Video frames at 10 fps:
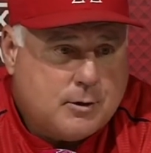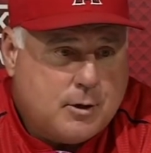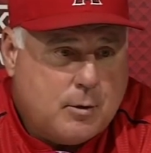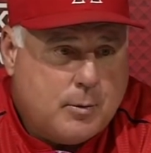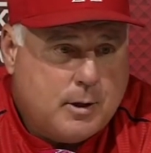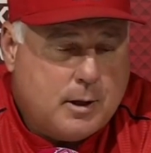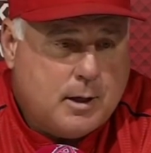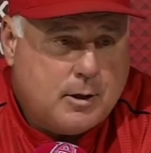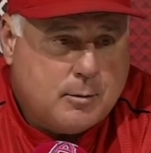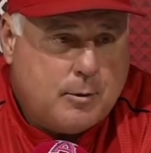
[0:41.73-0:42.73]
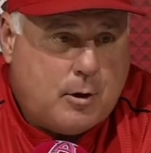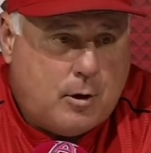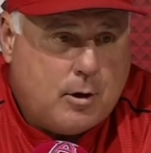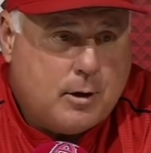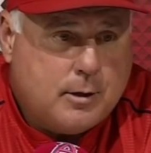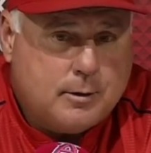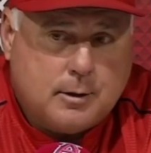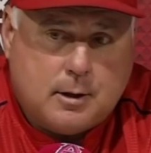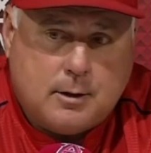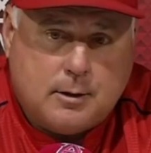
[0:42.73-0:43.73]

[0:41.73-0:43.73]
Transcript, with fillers: I thought we hit the ball hard, and